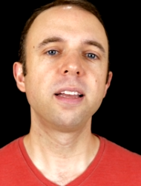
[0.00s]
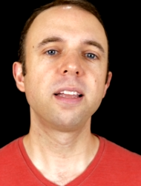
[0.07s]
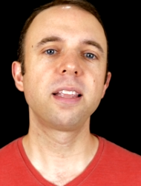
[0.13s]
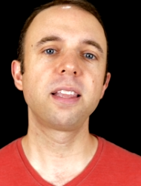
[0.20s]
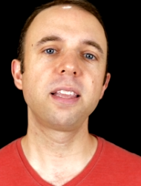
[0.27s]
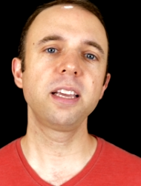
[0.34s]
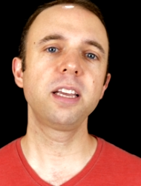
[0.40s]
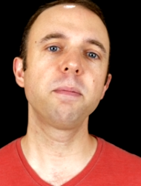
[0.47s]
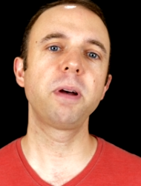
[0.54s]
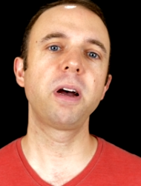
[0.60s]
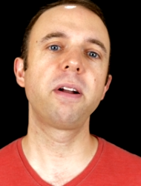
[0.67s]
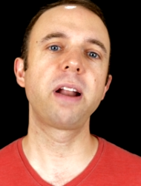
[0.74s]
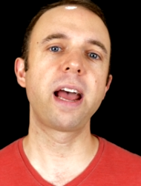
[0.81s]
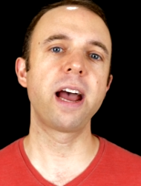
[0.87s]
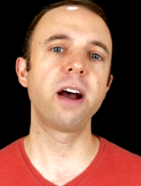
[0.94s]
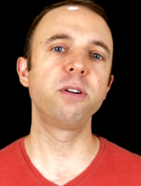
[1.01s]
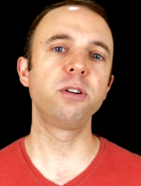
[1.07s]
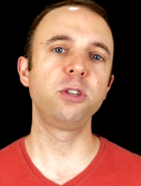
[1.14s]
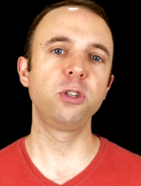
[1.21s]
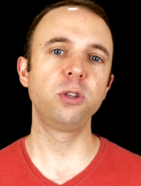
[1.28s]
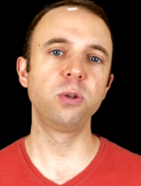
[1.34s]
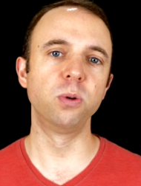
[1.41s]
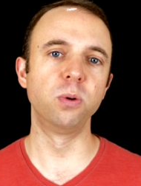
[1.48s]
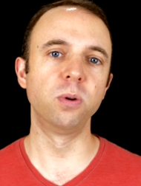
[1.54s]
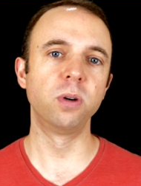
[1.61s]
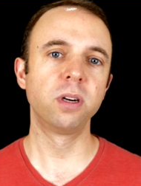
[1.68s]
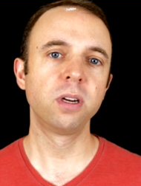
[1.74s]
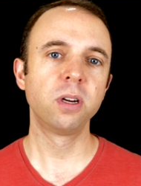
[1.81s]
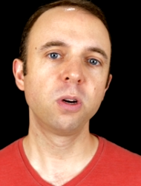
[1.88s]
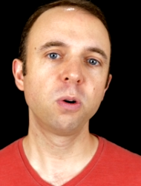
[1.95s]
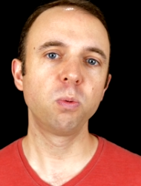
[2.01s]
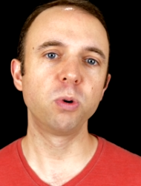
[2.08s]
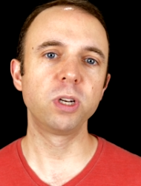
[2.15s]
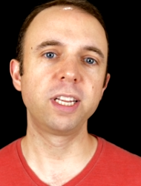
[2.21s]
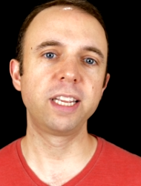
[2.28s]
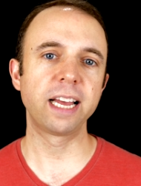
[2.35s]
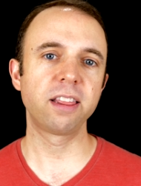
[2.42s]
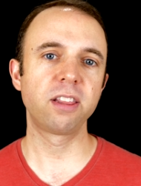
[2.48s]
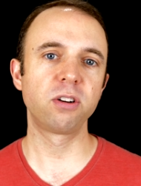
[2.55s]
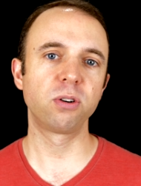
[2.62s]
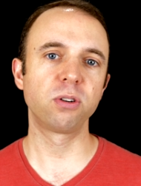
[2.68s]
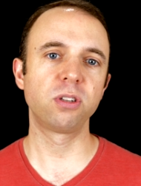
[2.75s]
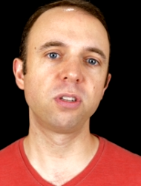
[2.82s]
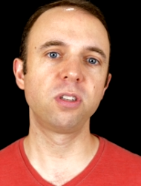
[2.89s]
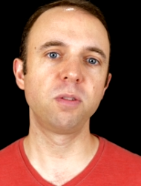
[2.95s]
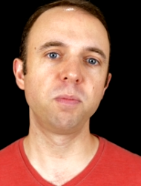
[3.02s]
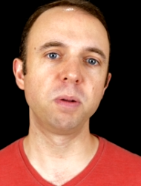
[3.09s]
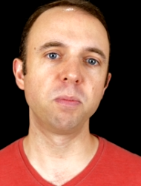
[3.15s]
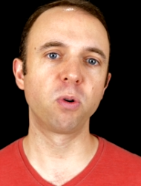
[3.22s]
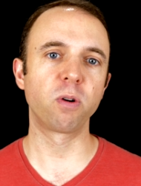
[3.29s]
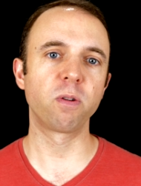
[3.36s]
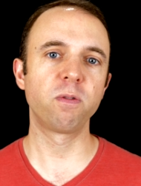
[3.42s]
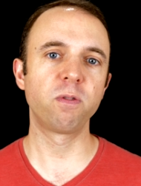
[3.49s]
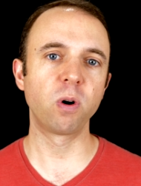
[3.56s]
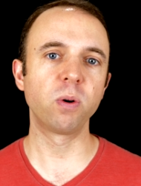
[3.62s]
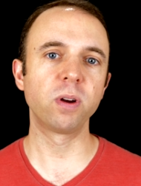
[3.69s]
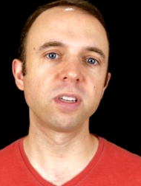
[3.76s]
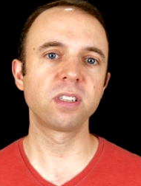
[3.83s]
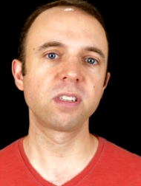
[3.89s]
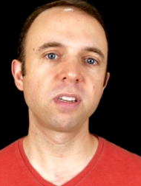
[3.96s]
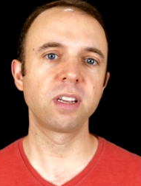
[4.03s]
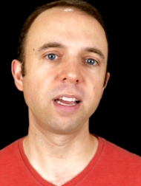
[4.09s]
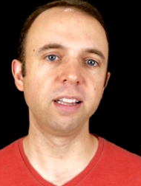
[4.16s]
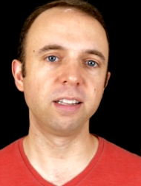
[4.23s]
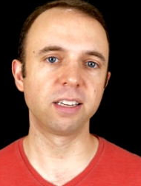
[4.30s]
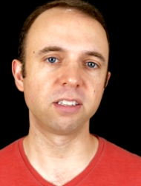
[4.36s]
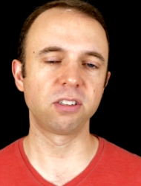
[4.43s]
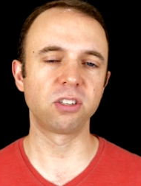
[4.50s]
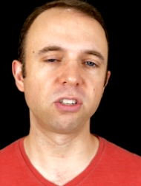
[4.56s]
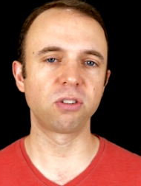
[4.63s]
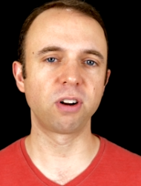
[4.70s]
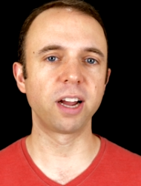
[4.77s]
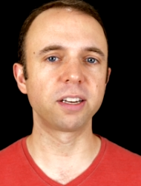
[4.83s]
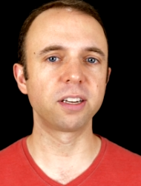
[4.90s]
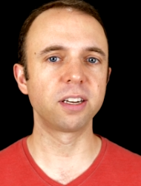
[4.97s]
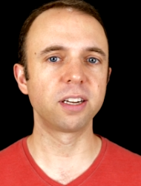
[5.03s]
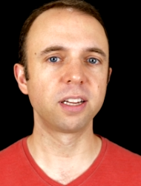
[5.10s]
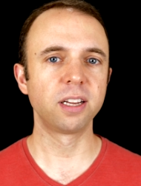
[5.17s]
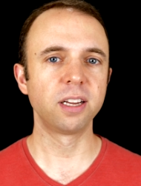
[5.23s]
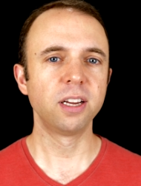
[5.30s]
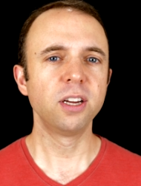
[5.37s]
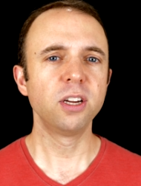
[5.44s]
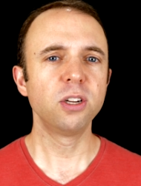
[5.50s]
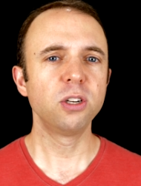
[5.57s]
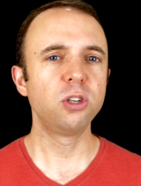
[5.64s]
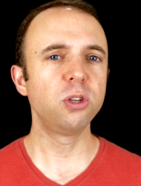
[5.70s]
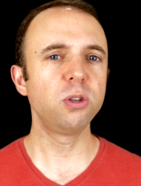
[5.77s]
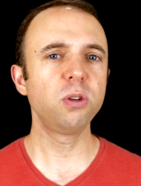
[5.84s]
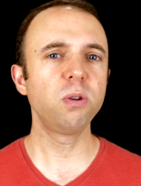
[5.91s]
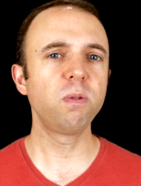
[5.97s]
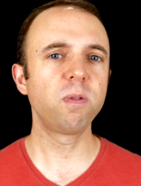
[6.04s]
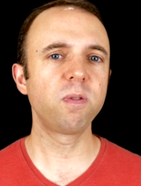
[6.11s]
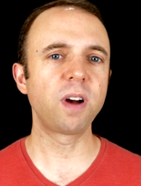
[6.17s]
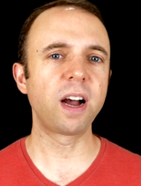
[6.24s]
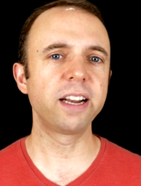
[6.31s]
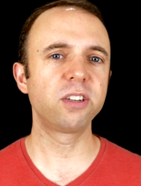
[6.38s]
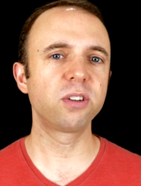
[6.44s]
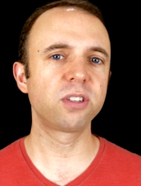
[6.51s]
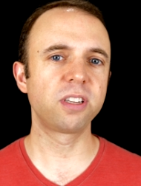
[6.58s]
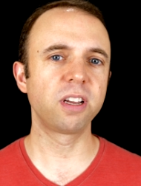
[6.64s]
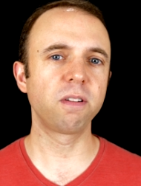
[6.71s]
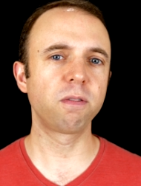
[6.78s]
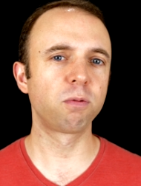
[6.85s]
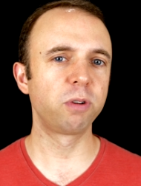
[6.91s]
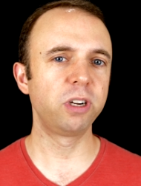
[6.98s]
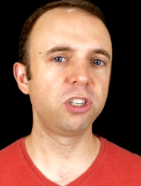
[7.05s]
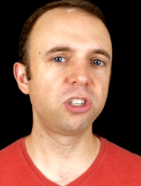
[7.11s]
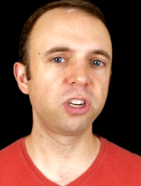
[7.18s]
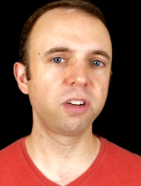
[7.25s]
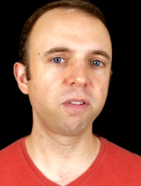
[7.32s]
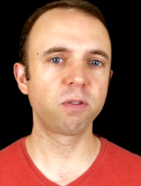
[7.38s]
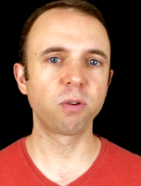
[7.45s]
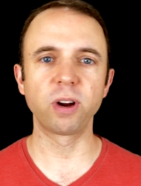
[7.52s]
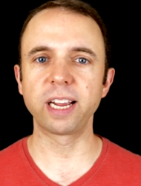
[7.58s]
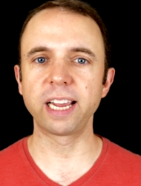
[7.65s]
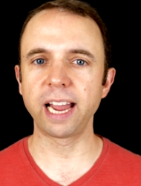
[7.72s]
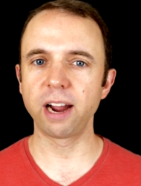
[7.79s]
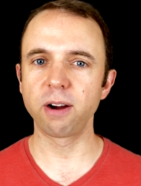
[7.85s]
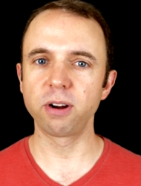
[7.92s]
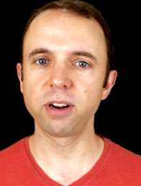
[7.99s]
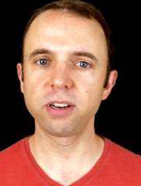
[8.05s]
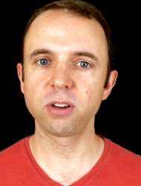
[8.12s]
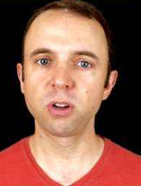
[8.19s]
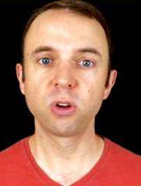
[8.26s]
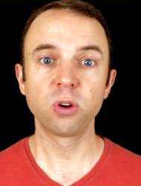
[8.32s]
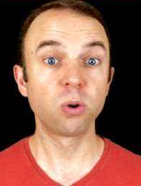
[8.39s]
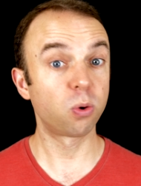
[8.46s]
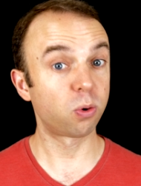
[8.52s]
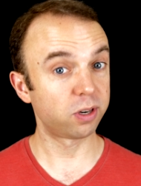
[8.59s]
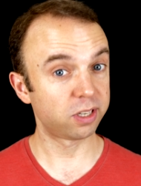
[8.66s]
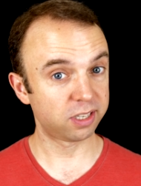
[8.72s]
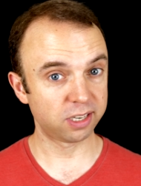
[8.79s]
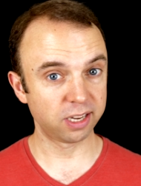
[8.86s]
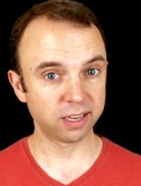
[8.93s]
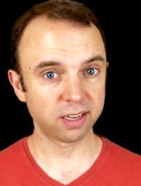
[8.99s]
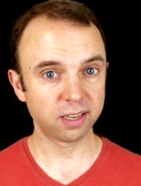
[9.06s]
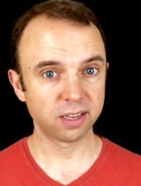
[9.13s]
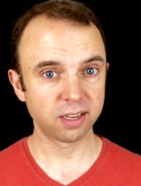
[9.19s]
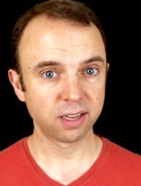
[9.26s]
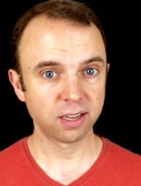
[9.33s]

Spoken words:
Think about how you would get the nurses to be more focused and less distracted. Do you find yourself reaching for a carrot or a stick?